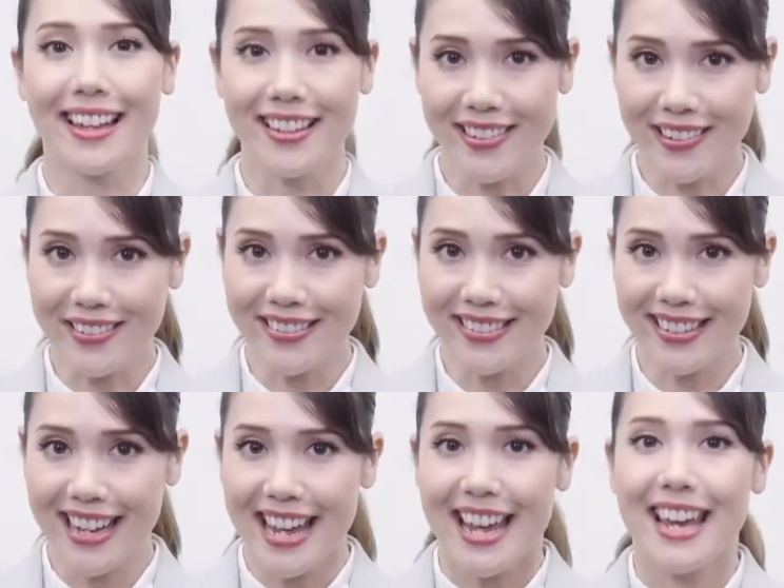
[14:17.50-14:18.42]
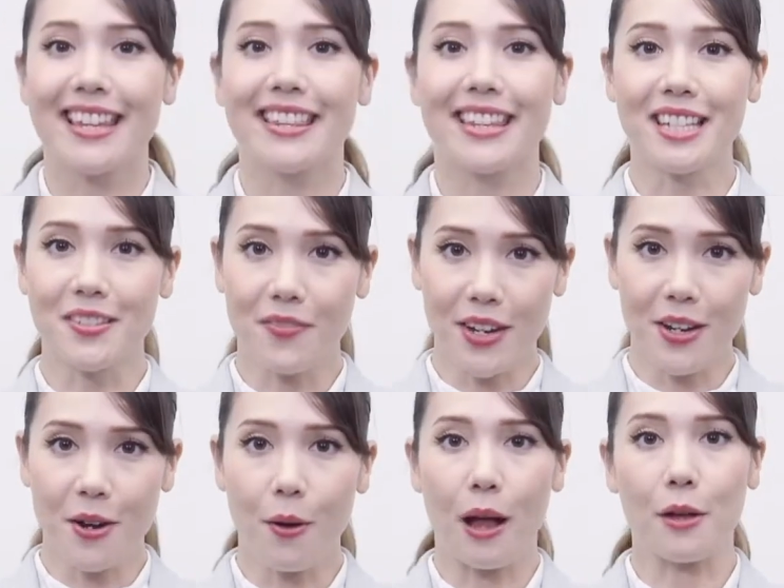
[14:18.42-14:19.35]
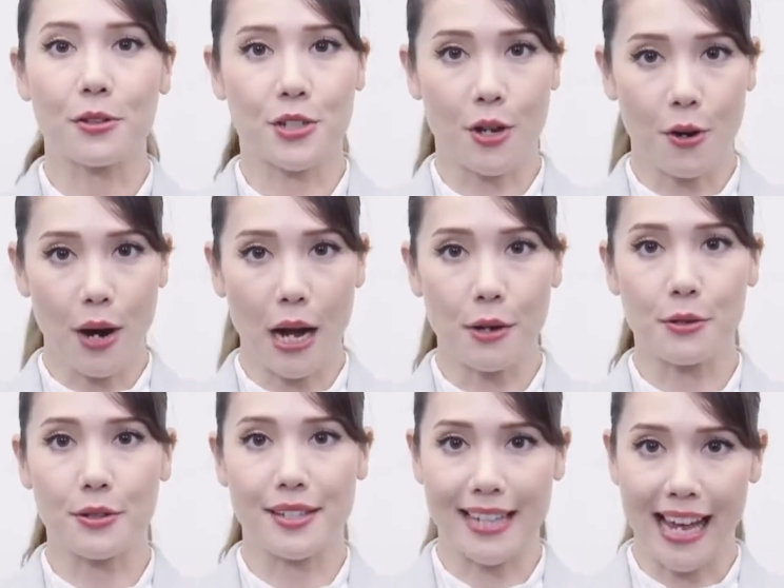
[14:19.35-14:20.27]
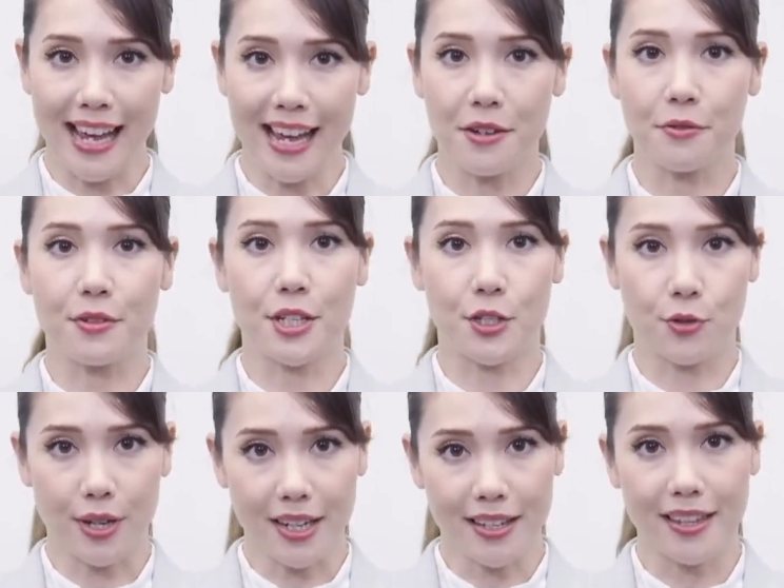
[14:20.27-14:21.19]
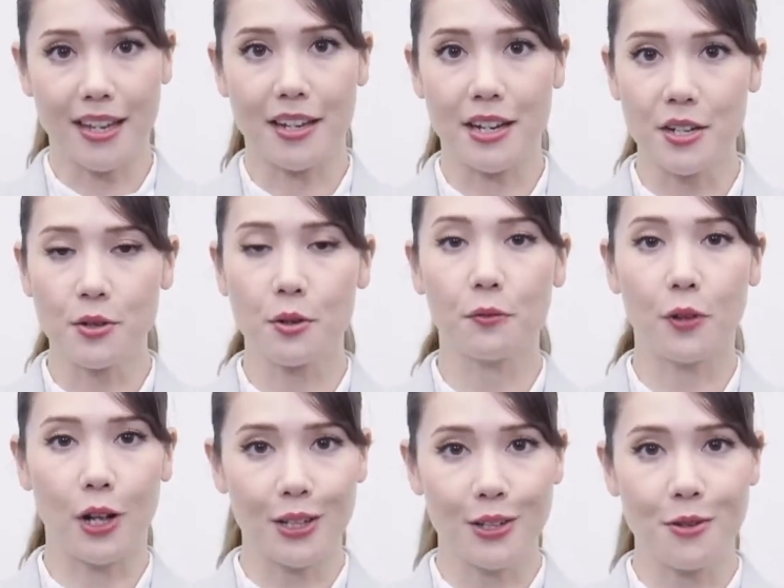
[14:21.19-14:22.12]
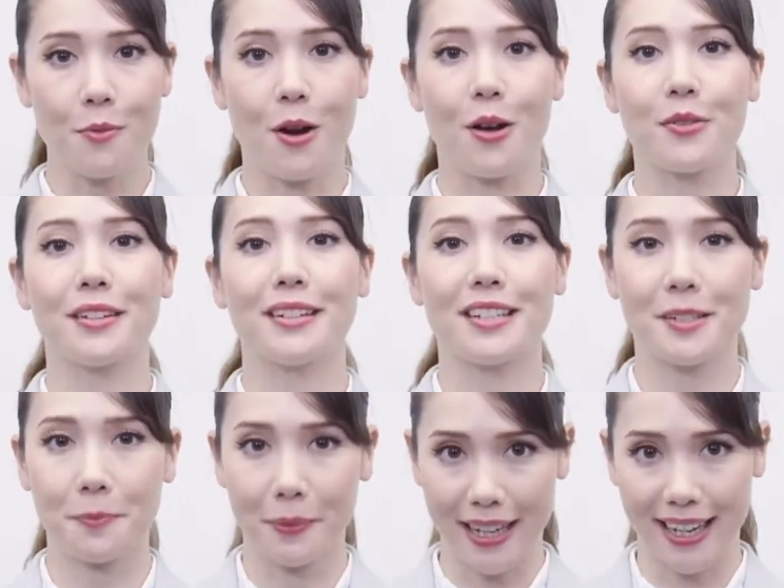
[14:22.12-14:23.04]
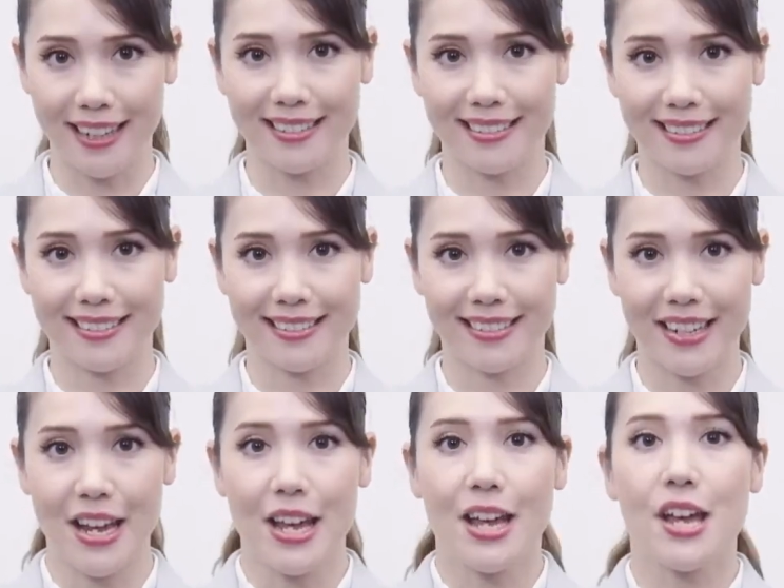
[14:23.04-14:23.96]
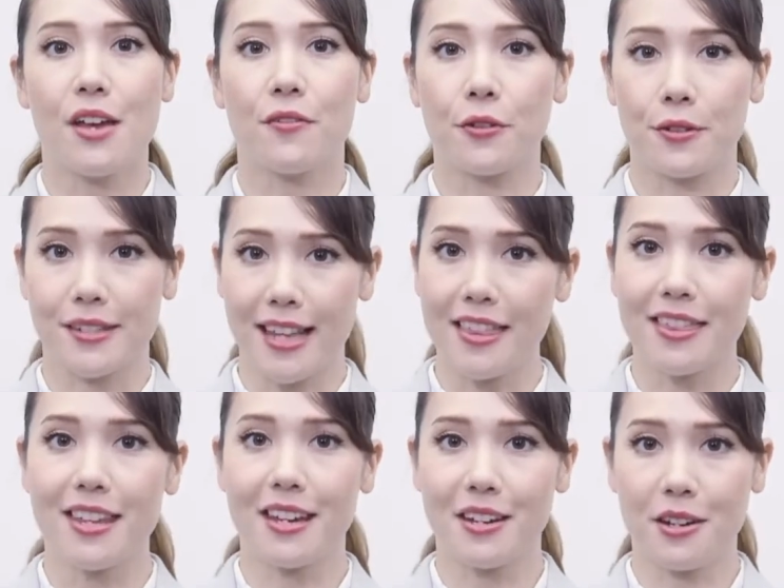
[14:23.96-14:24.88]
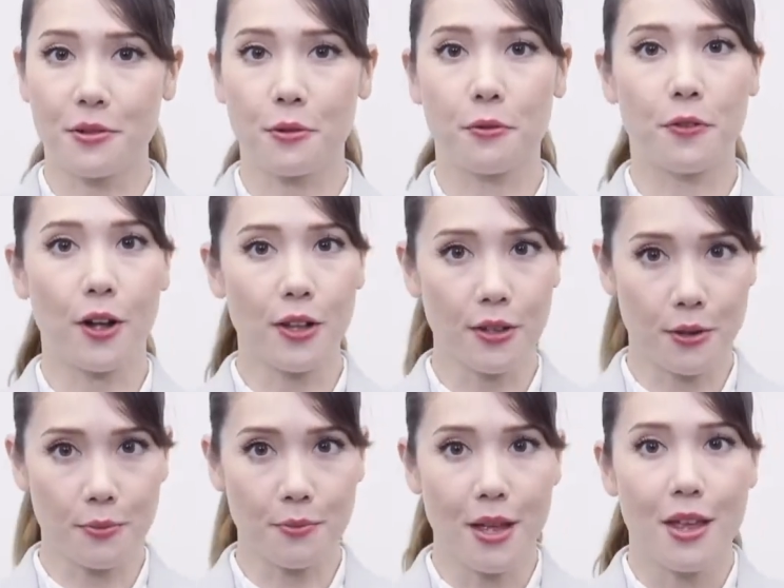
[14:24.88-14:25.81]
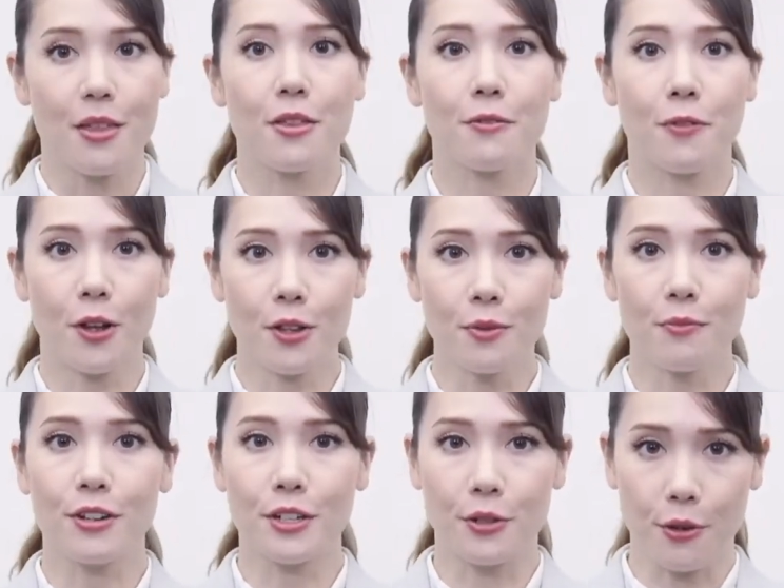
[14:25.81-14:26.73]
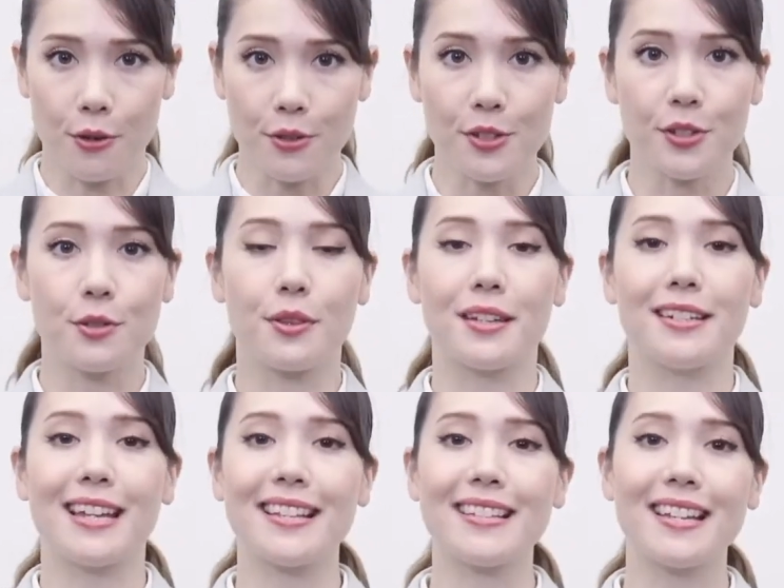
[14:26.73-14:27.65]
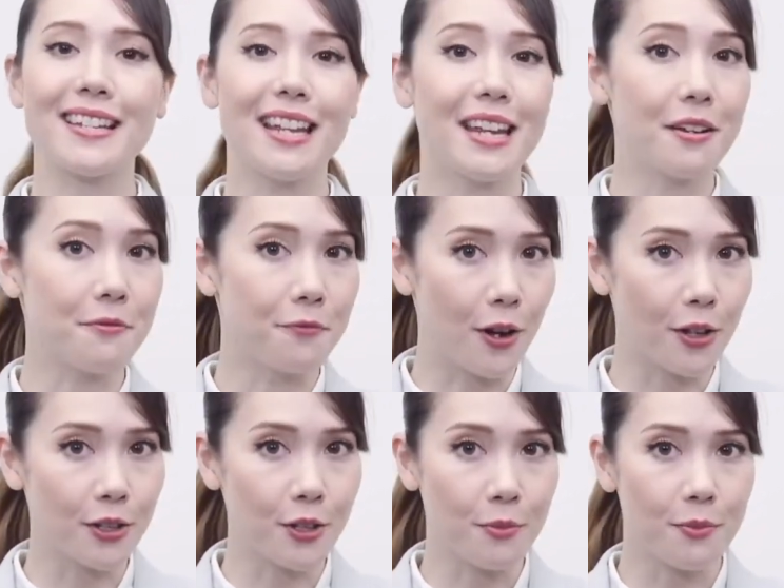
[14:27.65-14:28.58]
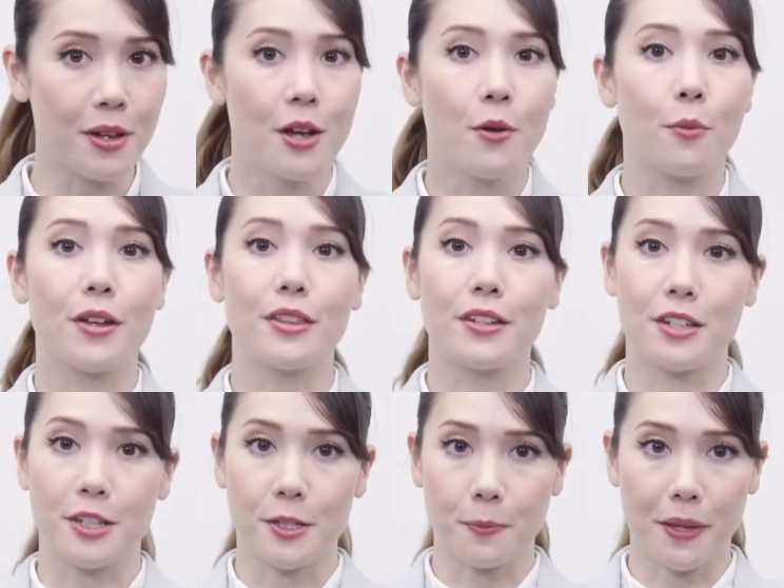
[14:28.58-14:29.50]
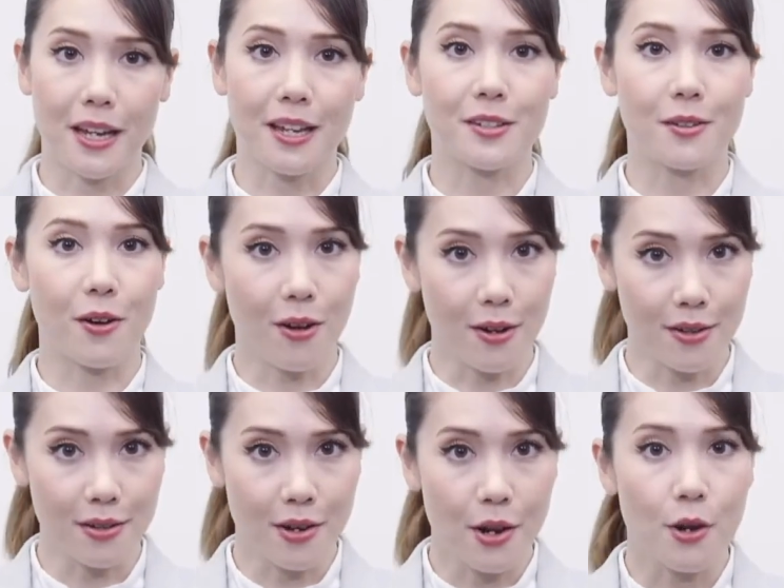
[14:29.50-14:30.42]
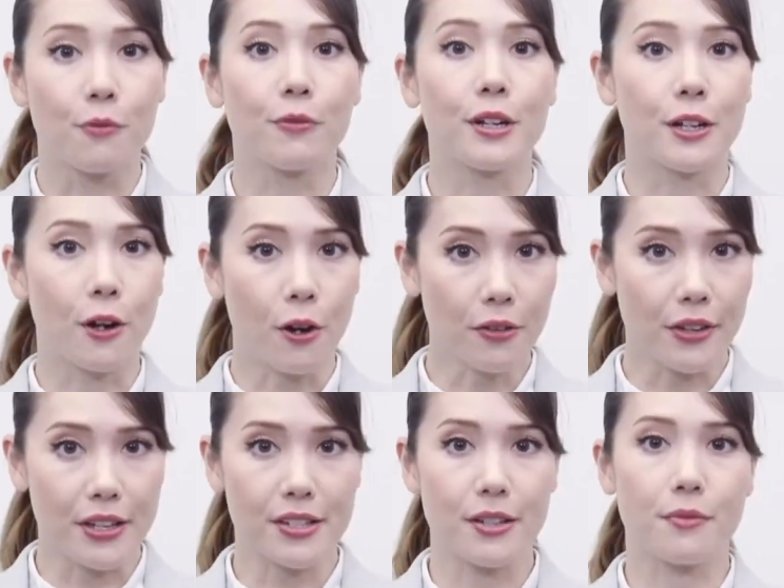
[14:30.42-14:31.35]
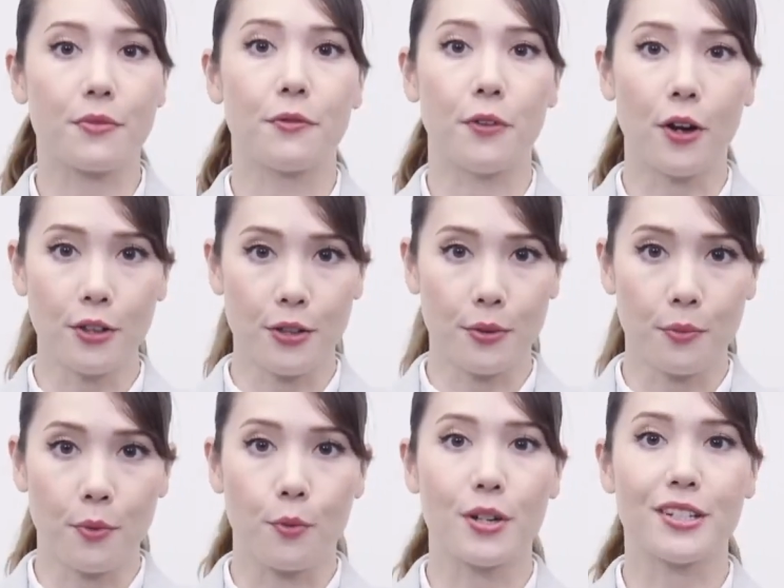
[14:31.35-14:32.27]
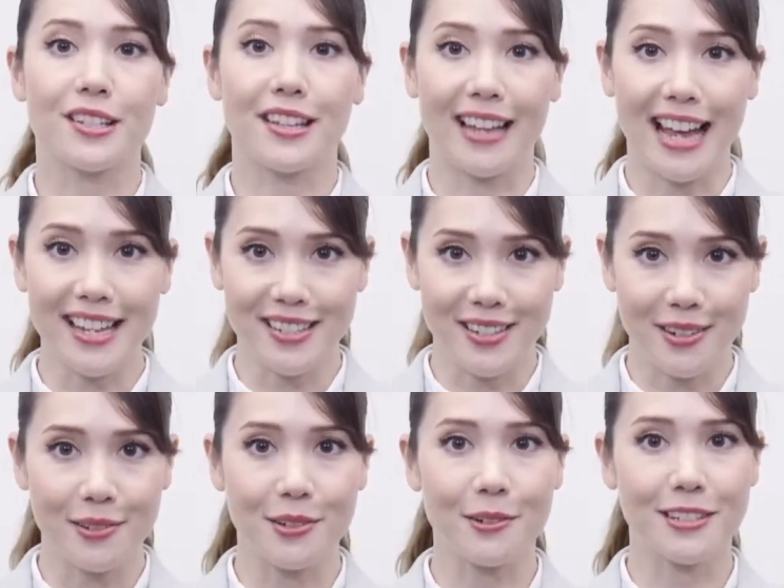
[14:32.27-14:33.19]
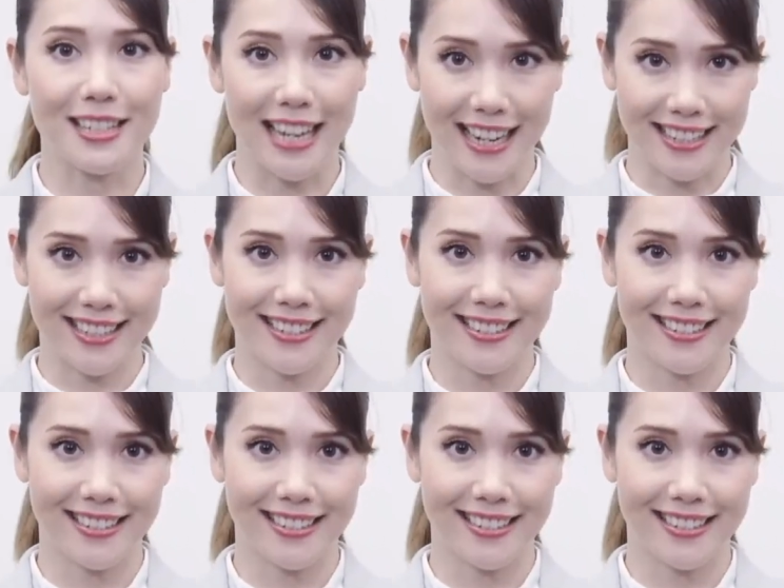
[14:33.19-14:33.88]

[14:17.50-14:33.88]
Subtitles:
Hello! In this video, I'll show how to set and restrict the initial volume on the display. If you set the initial volume, the volume returns to the designated volume when the display is on, regardless of the volume which the last user set.